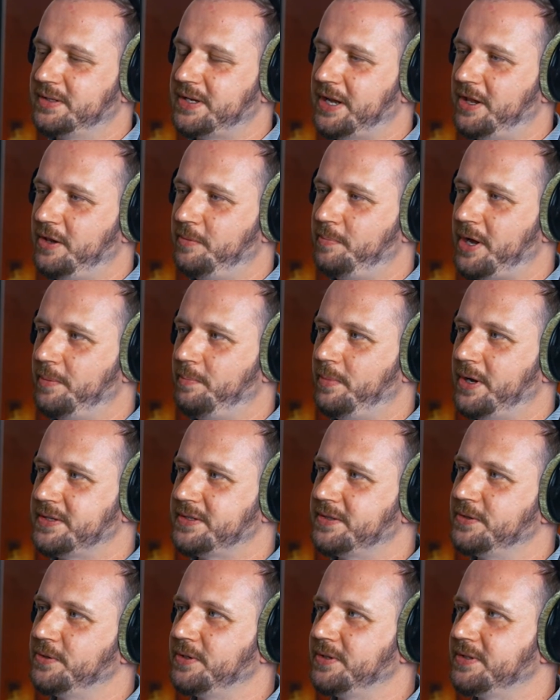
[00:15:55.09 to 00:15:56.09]
tell my, my
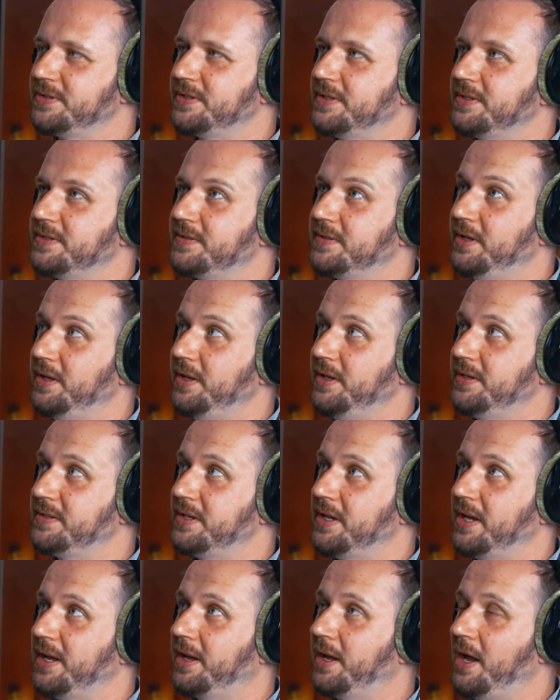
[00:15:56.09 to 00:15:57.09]
students is is
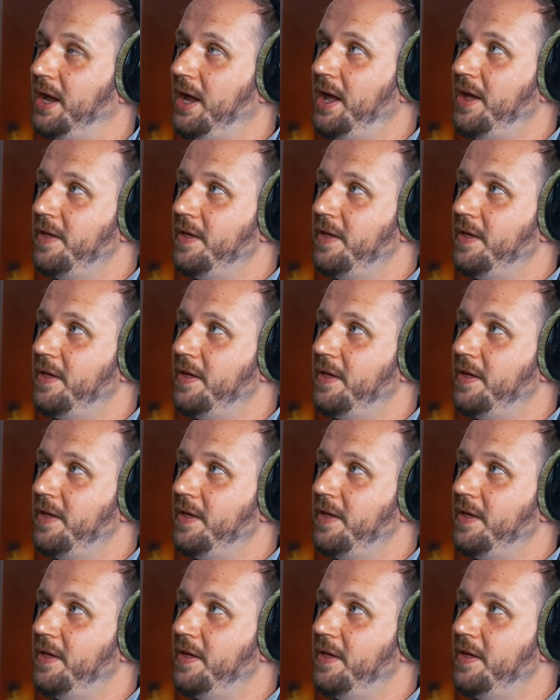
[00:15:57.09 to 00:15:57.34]
like